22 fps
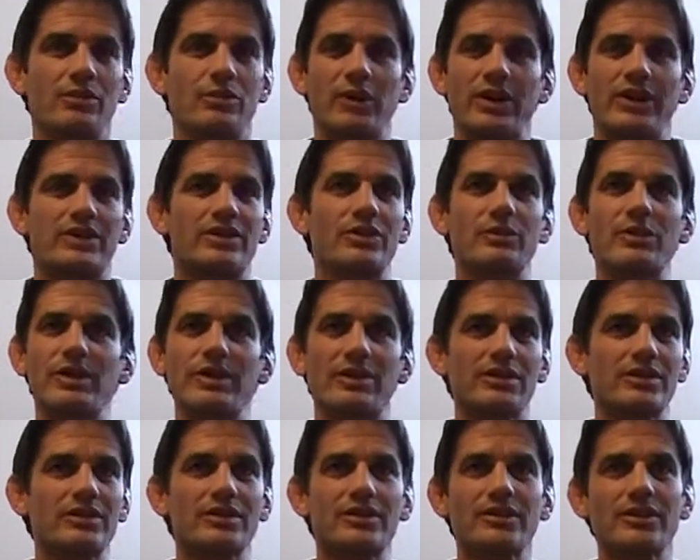You
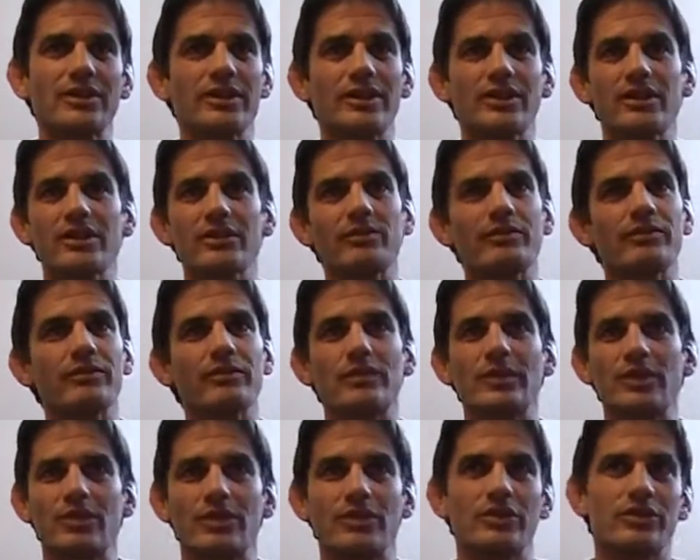
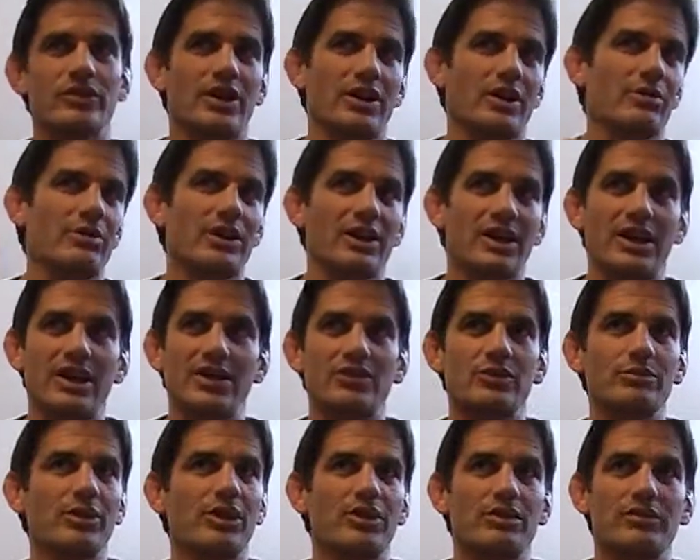know, you're talking about guys
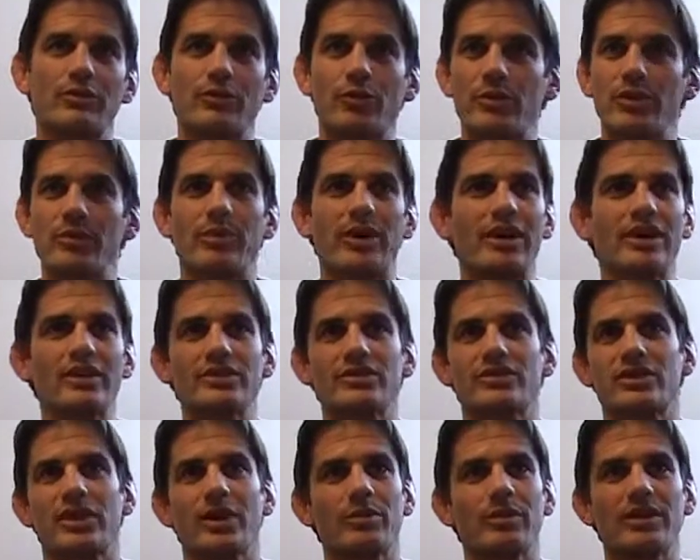from 140 pounds
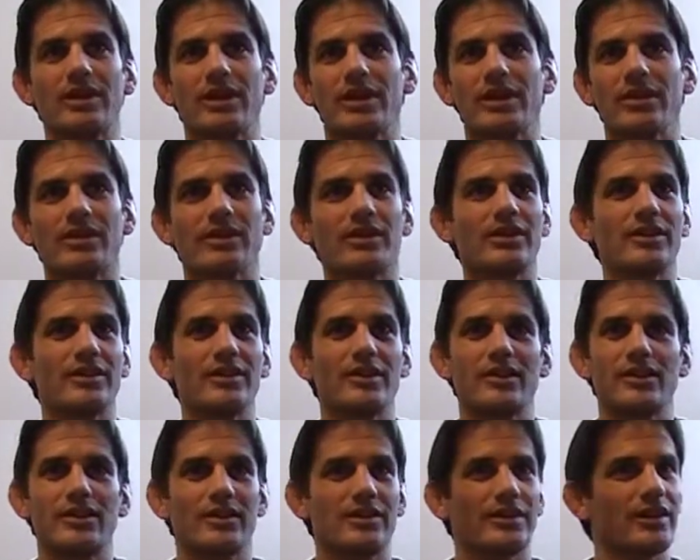dropping down.
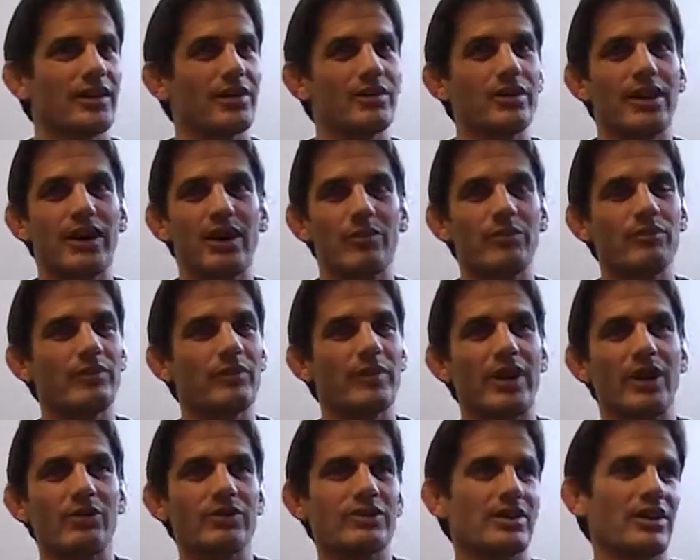I
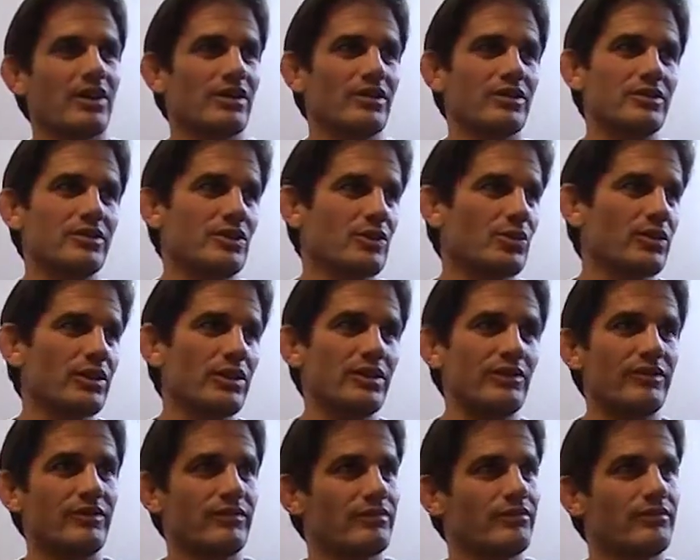was
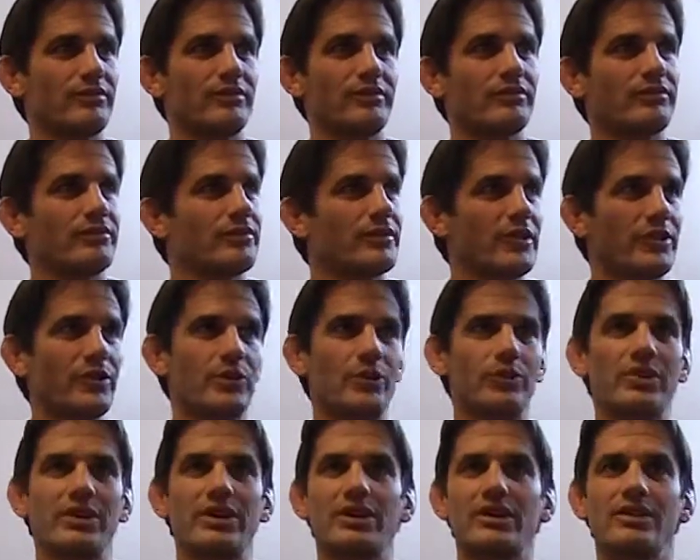
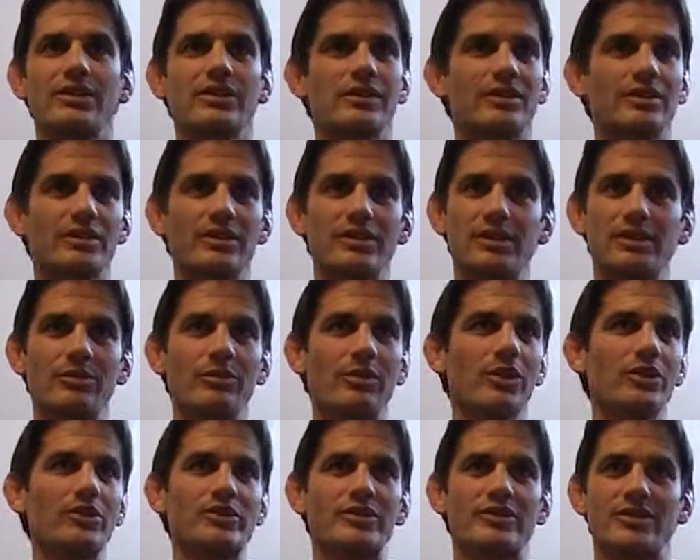123 at the
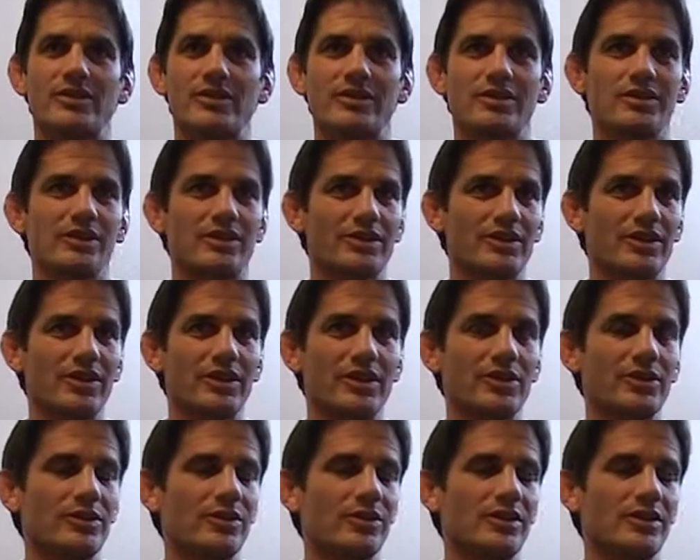most, so...